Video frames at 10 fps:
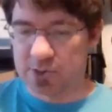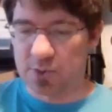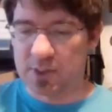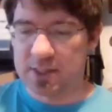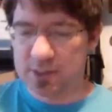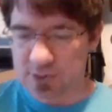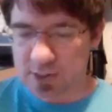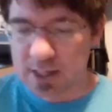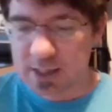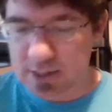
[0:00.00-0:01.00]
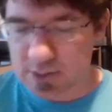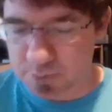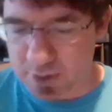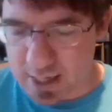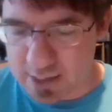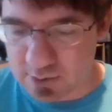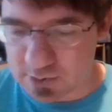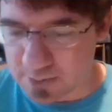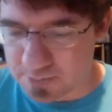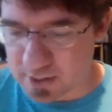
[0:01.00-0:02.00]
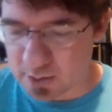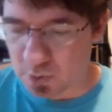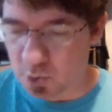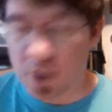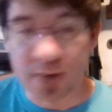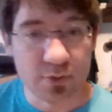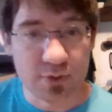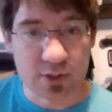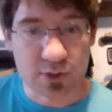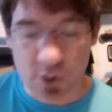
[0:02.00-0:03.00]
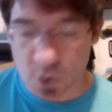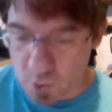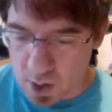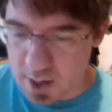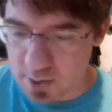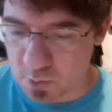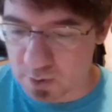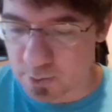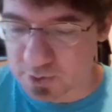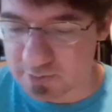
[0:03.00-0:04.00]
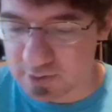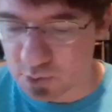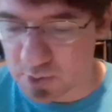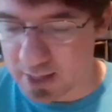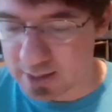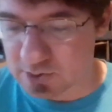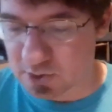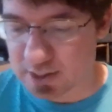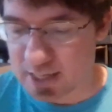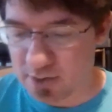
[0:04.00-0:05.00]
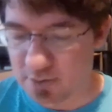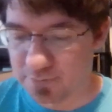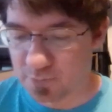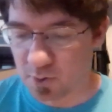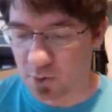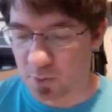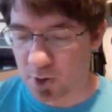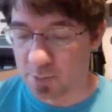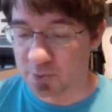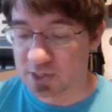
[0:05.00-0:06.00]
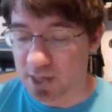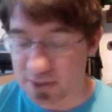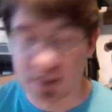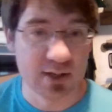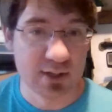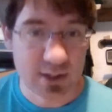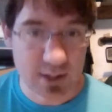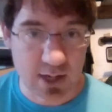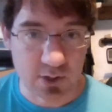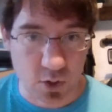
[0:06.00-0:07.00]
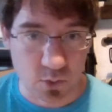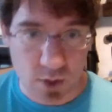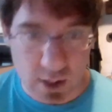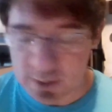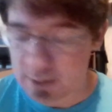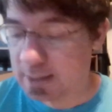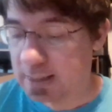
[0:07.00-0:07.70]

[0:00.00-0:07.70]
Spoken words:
So is this plan something where quite a few things could go wrong, where most eventualities are catered for, or where almost nothing can go wrong?